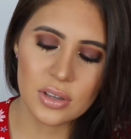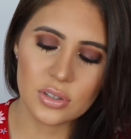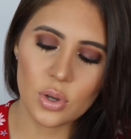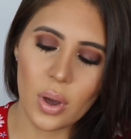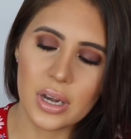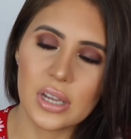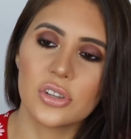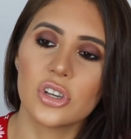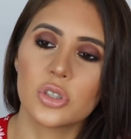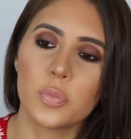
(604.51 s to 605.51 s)
So I need
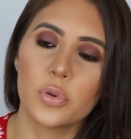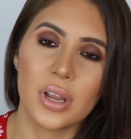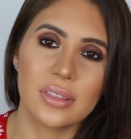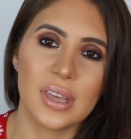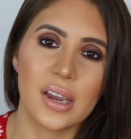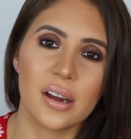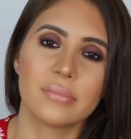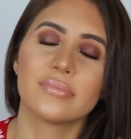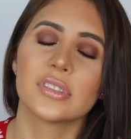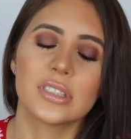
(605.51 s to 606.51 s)
to just put it
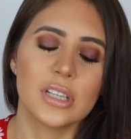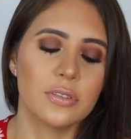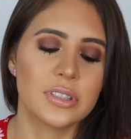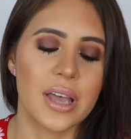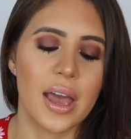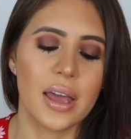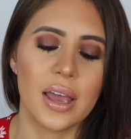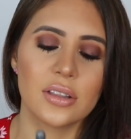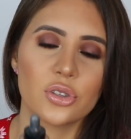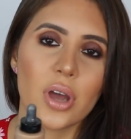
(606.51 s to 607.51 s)
there, self tan,
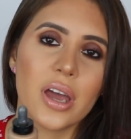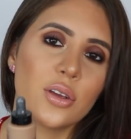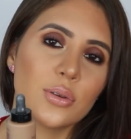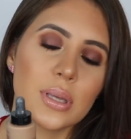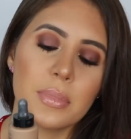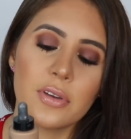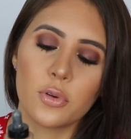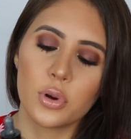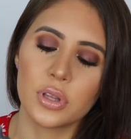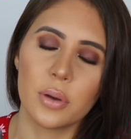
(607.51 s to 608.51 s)
and try to use it
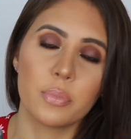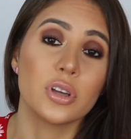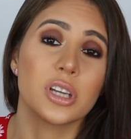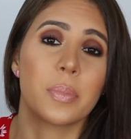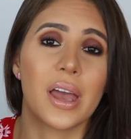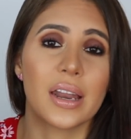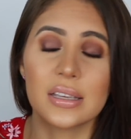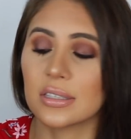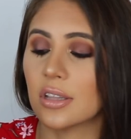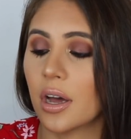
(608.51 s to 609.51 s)
before the project pan
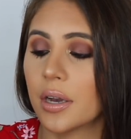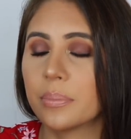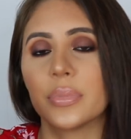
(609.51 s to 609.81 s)
is done.